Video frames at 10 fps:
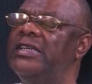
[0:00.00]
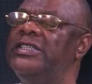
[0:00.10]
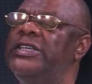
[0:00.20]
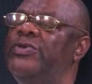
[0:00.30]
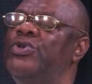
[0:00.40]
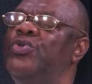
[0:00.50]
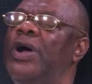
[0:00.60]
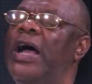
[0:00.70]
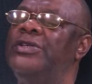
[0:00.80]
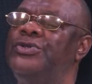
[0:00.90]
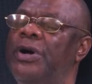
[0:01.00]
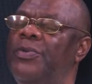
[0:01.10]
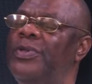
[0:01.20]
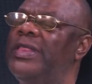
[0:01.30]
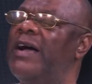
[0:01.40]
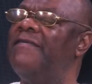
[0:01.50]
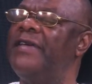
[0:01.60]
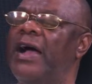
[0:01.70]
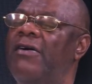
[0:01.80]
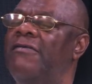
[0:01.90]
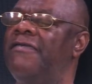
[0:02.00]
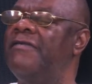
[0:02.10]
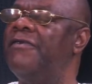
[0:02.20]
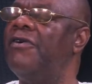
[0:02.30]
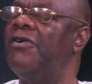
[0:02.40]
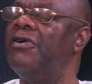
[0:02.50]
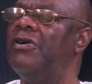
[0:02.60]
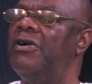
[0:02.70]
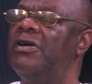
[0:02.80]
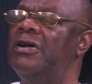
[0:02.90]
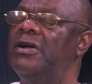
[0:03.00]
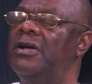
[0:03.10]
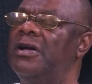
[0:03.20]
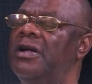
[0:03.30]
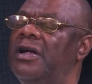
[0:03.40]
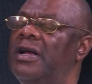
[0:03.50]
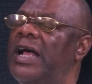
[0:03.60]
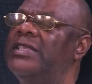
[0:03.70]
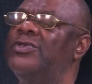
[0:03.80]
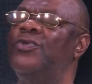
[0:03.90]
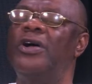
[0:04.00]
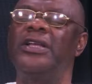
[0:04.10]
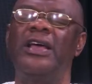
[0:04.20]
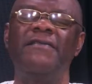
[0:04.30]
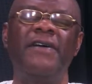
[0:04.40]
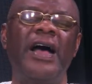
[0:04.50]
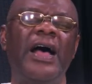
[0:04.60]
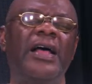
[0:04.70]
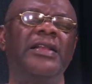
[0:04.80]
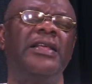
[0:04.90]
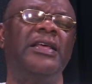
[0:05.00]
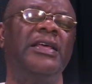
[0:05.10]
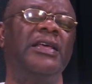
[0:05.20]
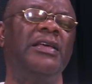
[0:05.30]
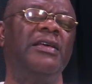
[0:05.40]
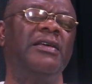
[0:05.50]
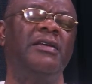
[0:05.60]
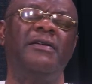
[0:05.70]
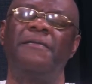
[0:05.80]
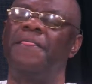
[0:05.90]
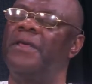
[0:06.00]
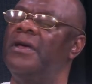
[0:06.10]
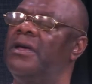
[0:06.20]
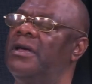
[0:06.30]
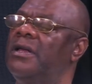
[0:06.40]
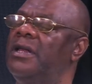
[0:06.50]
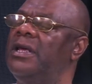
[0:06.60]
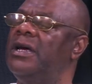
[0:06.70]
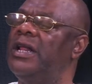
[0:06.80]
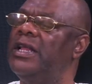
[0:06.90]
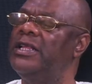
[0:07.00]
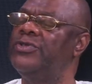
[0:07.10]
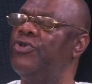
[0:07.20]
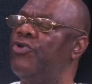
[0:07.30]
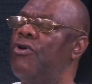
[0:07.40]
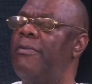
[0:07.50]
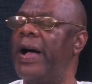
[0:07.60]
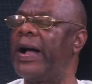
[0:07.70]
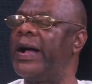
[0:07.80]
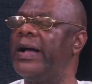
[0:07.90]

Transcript: She will do her job without fear or favor. That is what gave her the credit to go back.